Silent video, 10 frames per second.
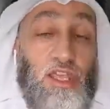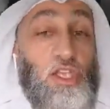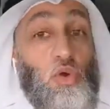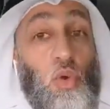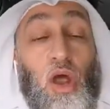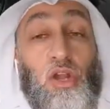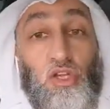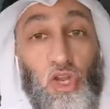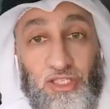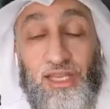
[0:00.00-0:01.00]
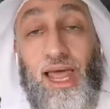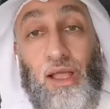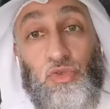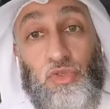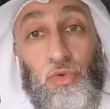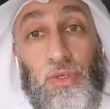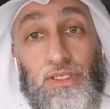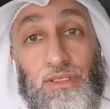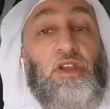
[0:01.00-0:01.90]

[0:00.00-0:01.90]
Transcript: then you are not allowed to do it.